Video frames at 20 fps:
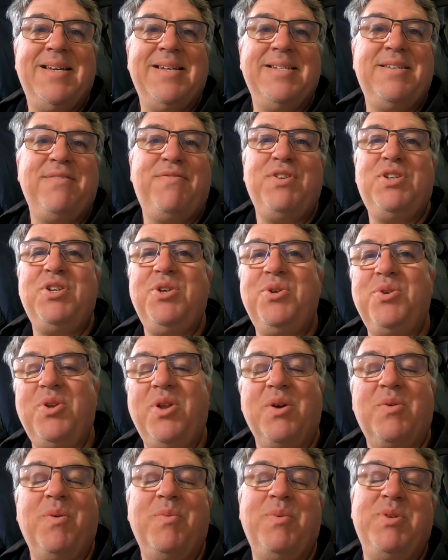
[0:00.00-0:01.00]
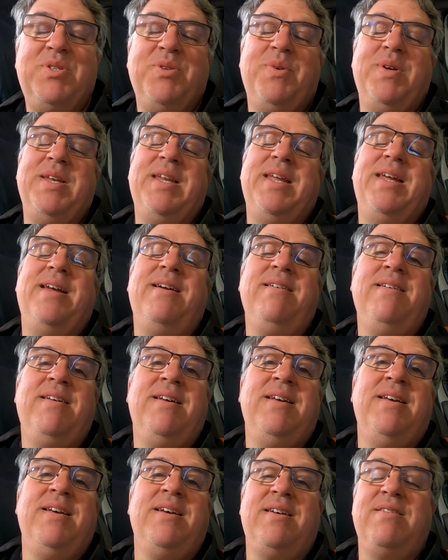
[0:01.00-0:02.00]
And if you do like what we're doing here,
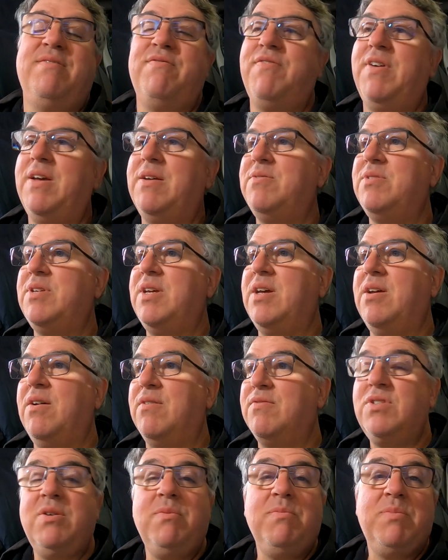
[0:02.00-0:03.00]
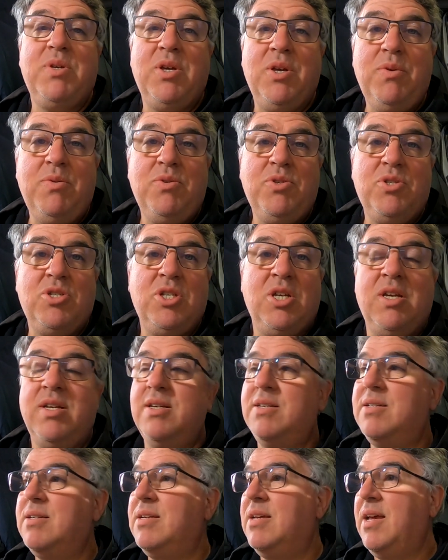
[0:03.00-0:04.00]
and found it of some use,
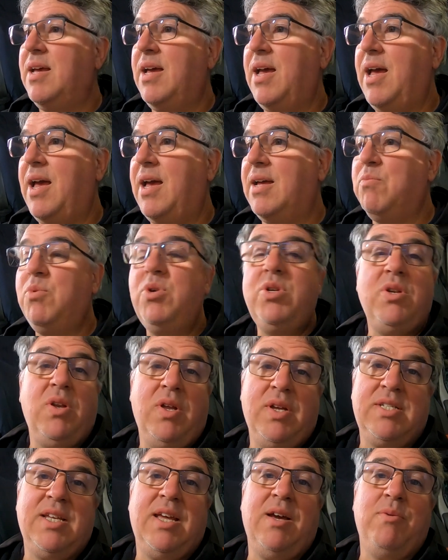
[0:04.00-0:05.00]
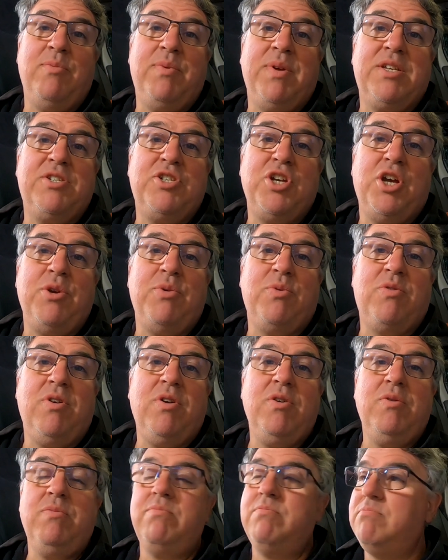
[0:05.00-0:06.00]
and would like to help the channel
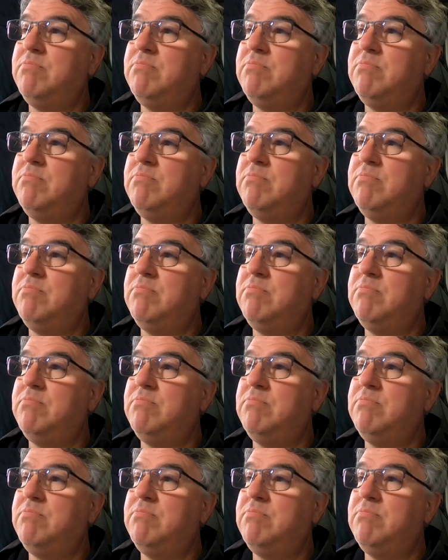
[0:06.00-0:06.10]
grow,